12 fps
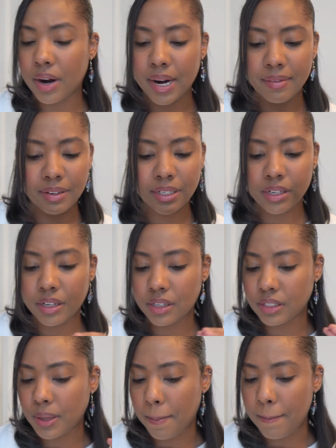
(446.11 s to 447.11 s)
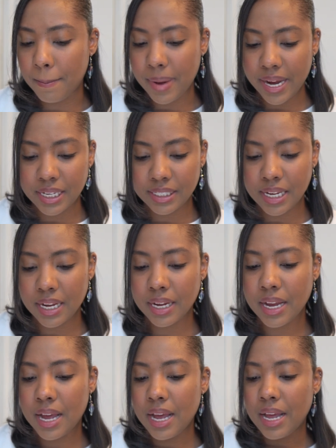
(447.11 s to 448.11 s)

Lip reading: Everything looks amazing.